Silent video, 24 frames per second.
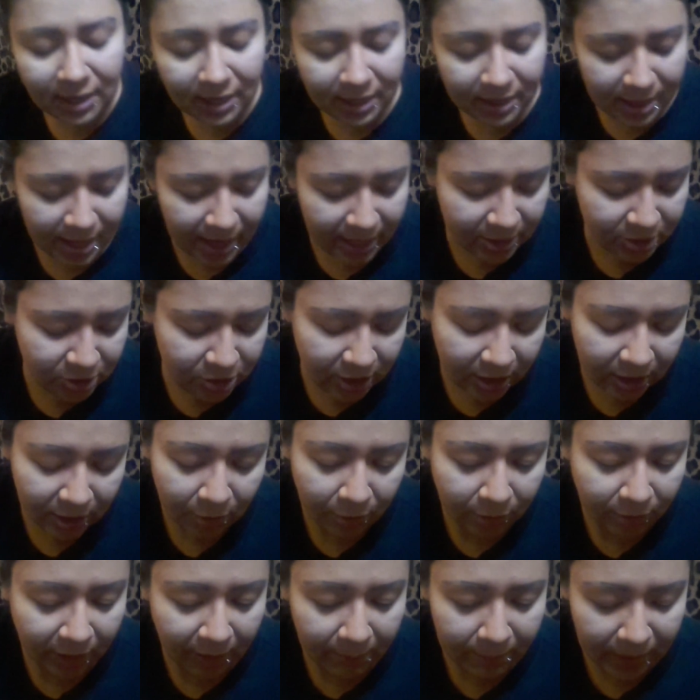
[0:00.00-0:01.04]
in that shit or
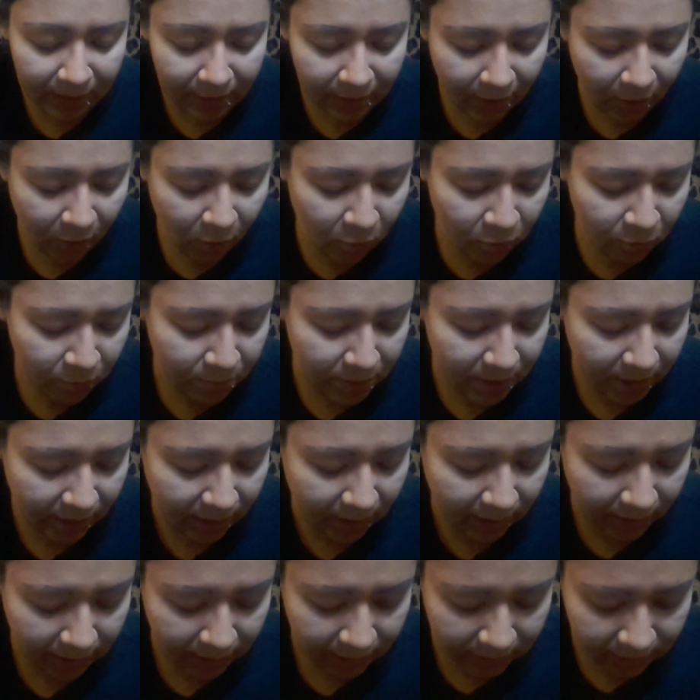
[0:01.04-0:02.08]
let me know,
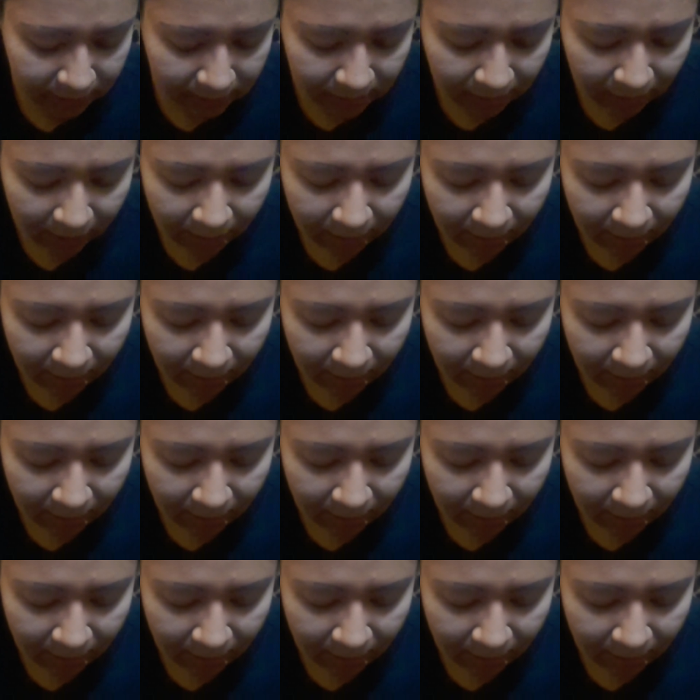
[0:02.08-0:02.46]
because